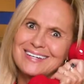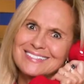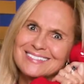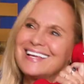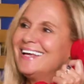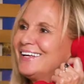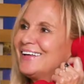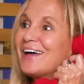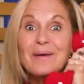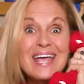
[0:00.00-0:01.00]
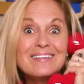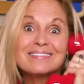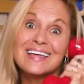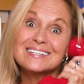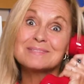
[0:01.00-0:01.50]
it. Okay,
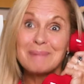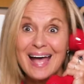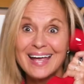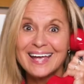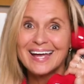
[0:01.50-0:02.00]
thanks. Bye.